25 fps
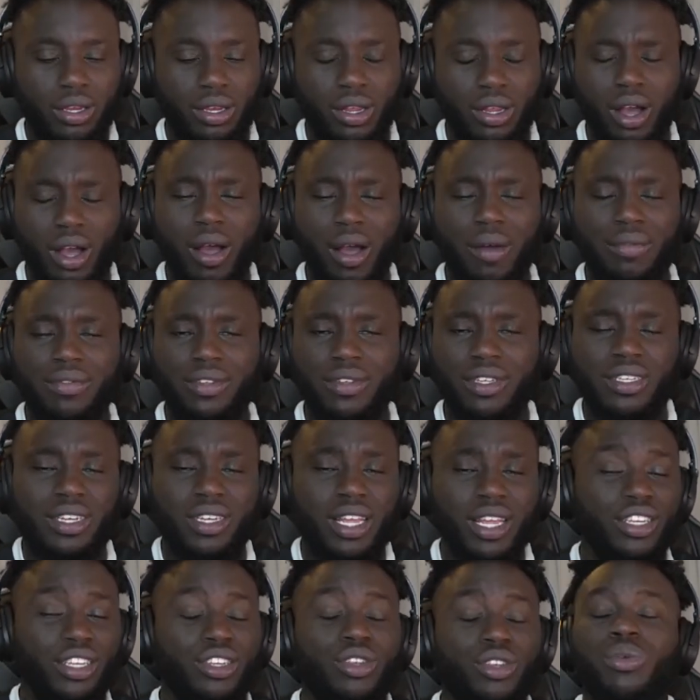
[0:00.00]
often,
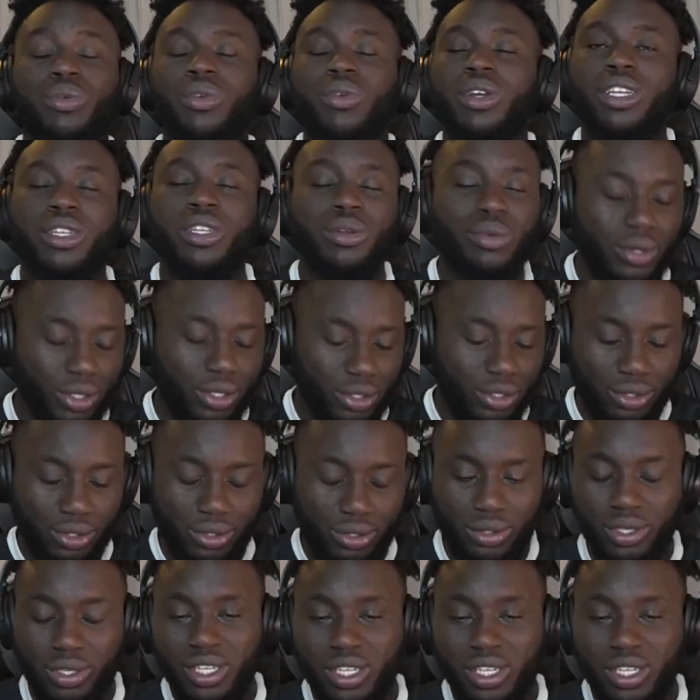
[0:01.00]
and you really want to.